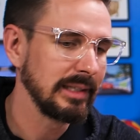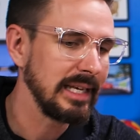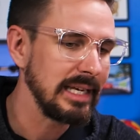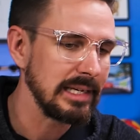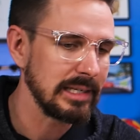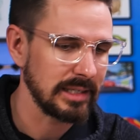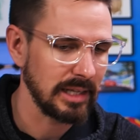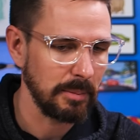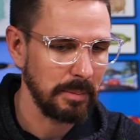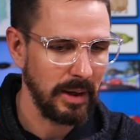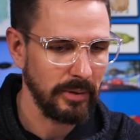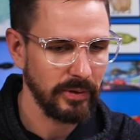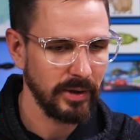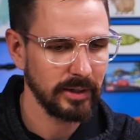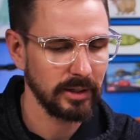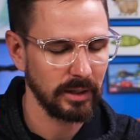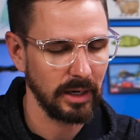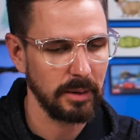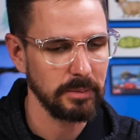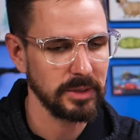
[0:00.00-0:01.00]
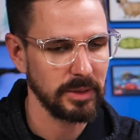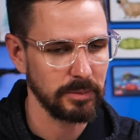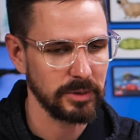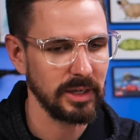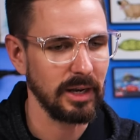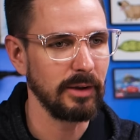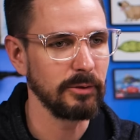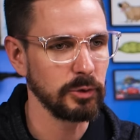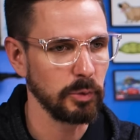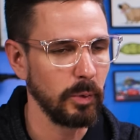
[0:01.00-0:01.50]
least about the Hunger Games
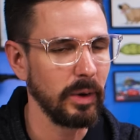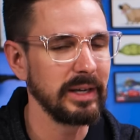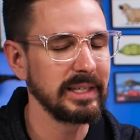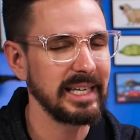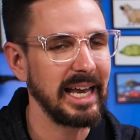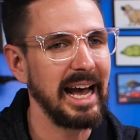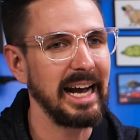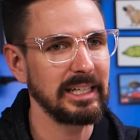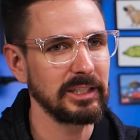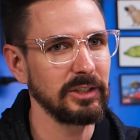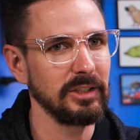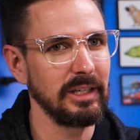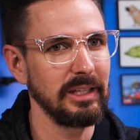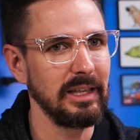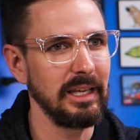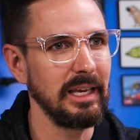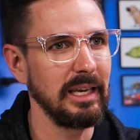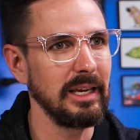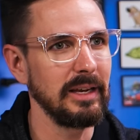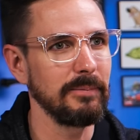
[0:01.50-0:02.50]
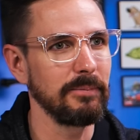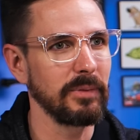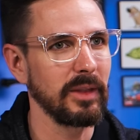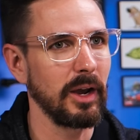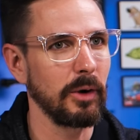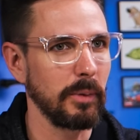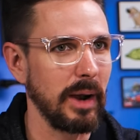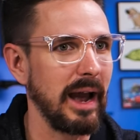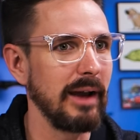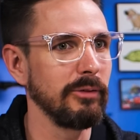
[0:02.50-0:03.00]
themselves was actually the
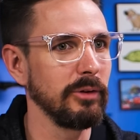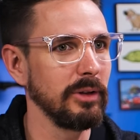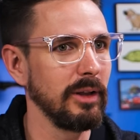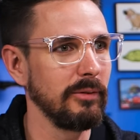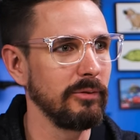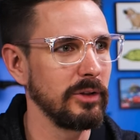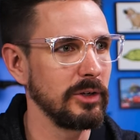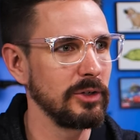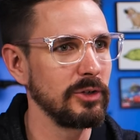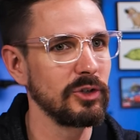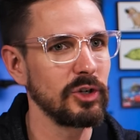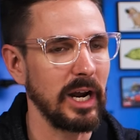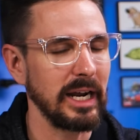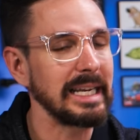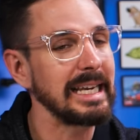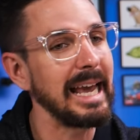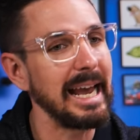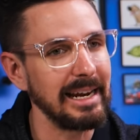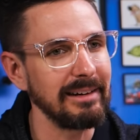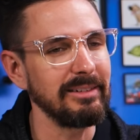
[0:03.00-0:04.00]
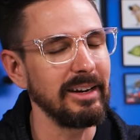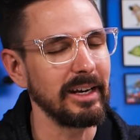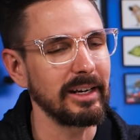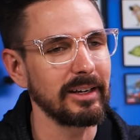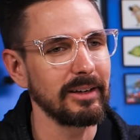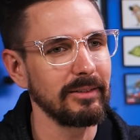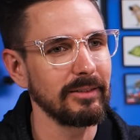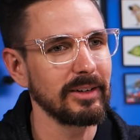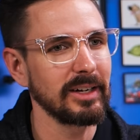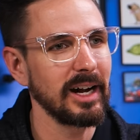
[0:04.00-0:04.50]
arrival of the
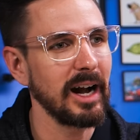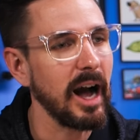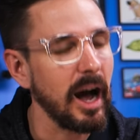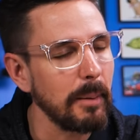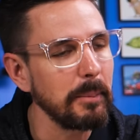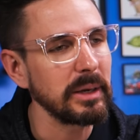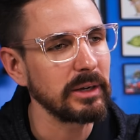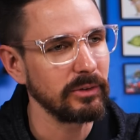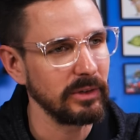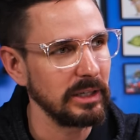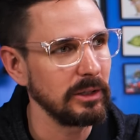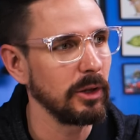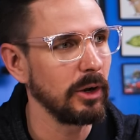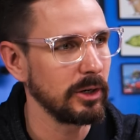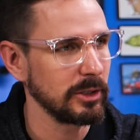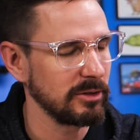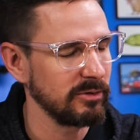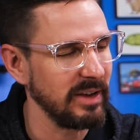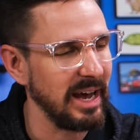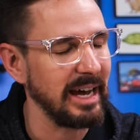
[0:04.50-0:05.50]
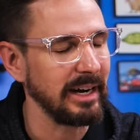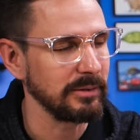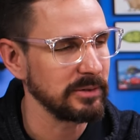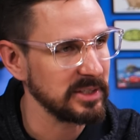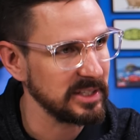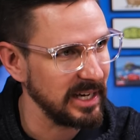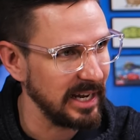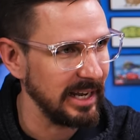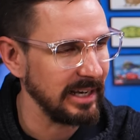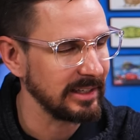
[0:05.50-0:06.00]
gigantic comically large vat of
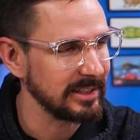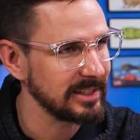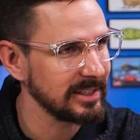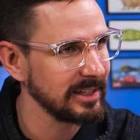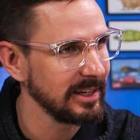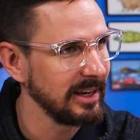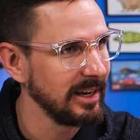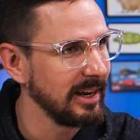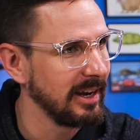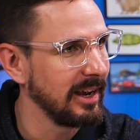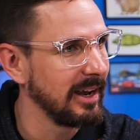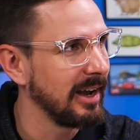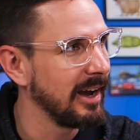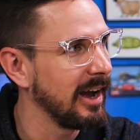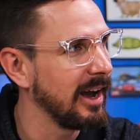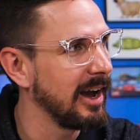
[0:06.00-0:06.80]
snakes. Oh yeah.